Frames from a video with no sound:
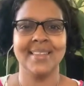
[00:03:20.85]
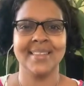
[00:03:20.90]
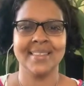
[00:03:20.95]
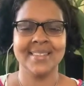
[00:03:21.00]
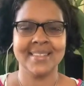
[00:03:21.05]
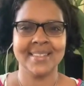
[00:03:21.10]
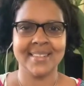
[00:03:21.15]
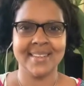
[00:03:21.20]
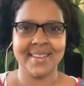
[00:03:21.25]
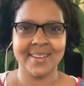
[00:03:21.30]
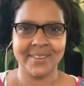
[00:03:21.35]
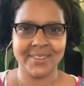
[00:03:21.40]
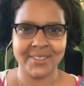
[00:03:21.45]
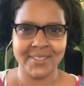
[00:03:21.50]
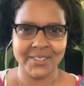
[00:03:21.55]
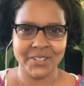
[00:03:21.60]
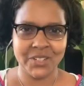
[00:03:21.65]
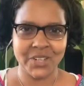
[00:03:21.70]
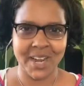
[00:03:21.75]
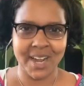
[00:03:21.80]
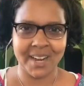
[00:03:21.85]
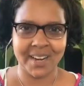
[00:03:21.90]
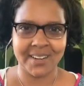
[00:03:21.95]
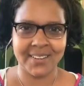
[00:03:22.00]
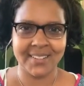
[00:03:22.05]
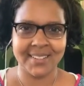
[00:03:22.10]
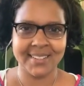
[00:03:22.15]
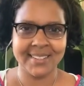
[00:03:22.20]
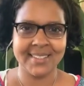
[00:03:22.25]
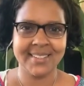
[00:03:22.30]
the sacral
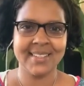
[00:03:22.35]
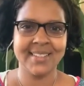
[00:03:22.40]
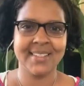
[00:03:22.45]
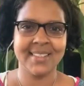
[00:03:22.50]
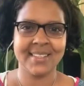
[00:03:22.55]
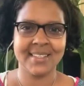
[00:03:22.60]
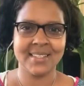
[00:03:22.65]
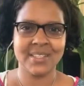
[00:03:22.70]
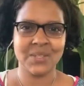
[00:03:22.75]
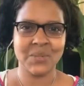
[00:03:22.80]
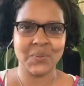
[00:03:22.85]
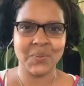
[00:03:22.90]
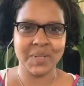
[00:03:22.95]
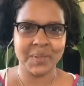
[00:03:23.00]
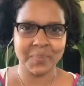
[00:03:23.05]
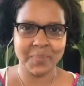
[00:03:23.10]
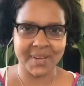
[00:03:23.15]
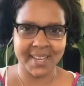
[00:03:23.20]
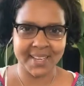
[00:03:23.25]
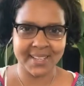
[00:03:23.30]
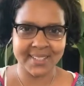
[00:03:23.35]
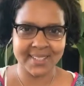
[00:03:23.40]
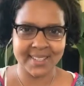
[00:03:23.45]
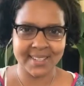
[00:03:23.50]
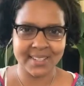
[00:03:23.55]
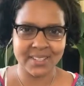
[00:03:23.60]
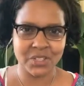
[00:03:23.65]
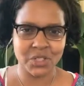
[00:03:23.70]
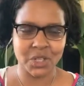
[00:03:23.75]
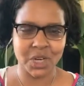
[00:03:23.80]
chakra, the solar
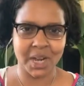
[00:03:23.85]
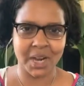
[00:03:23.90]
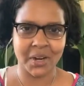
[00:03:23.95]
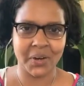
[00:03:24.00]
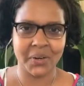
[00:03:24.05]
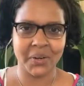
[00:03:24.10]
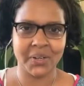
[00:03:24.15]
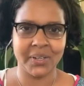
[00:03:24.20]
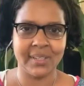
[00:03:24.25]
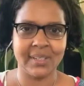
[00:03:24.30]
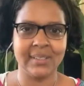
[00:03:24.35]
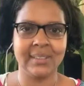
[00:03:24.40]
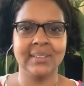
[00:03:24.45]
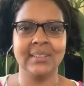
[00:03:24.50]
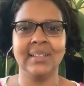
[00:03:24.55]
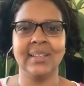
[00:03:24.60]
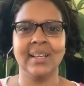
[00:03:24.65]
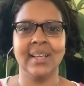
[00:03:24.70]
plexus chakra,